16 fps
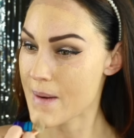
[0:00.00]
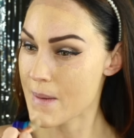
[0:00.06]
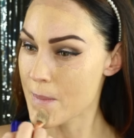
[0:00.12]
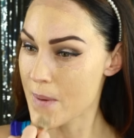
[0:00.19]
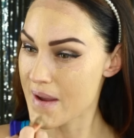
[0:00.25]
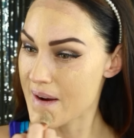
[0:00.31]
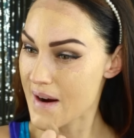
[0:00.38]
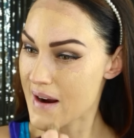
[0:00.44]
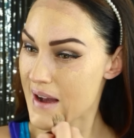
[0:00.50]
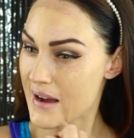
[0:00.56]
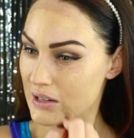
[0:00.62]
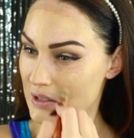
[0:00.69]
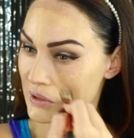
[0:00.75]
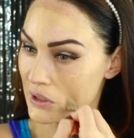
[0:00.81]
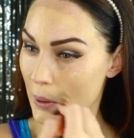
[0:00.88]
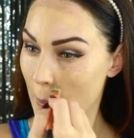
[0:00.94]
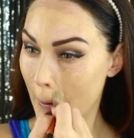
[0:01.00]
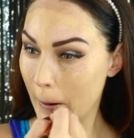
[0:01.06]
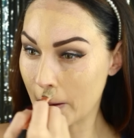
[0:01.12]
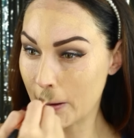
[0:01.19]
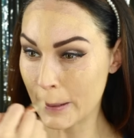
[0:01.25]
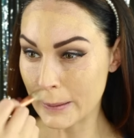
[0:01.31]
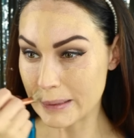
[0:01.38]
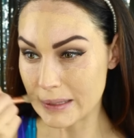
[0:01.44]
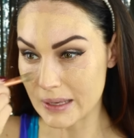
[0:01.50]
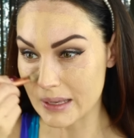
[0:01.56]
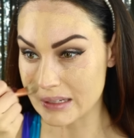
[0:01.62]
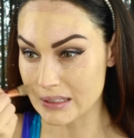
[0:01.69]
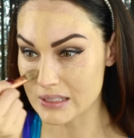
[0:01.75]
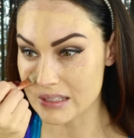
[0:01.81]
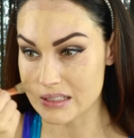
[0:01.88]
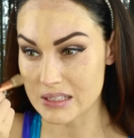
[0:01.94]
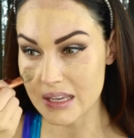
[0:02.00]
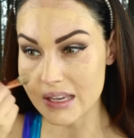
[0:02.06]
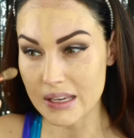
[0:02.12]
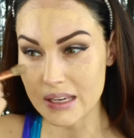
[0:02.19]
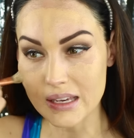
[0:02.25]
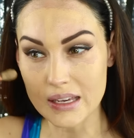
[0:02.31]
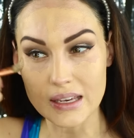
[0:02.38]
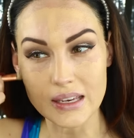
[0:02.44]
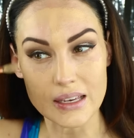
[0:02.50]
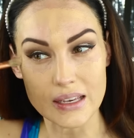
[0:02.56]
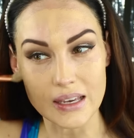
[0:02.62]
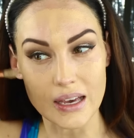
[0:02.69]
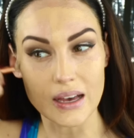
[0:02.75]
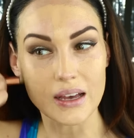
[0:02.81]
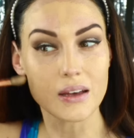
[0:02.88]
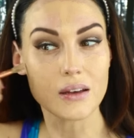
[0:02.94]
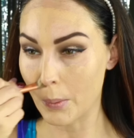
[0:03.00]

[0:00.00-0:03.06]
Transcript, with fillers: We are actually going to Tennessee,